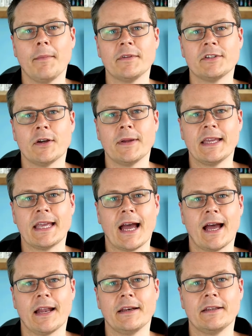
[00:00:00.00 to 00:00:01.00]
so he
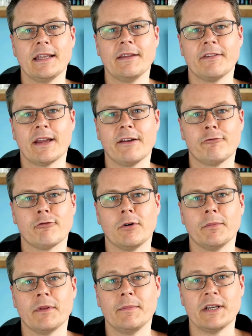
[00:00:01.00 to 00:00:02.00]
can't deviate
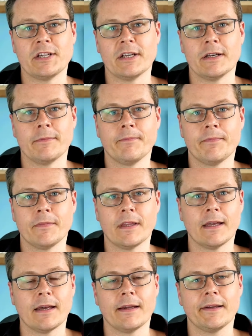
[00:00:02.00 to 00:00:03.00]
from the mission
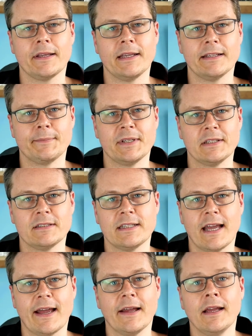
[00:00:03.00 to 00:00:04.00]
that he is being
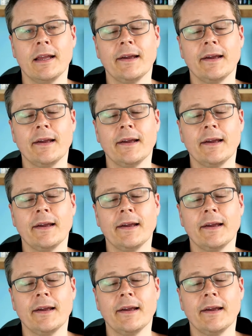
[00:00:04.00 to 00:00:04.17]
set.